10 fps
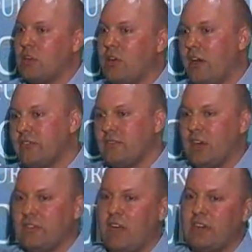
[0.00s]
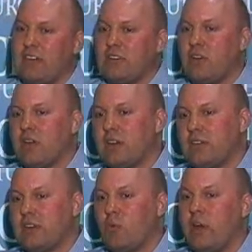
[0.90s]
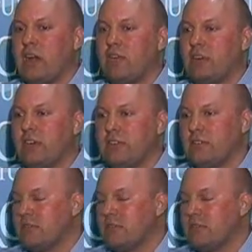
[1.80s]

you know, how's the advertising going? And he said, what advertising?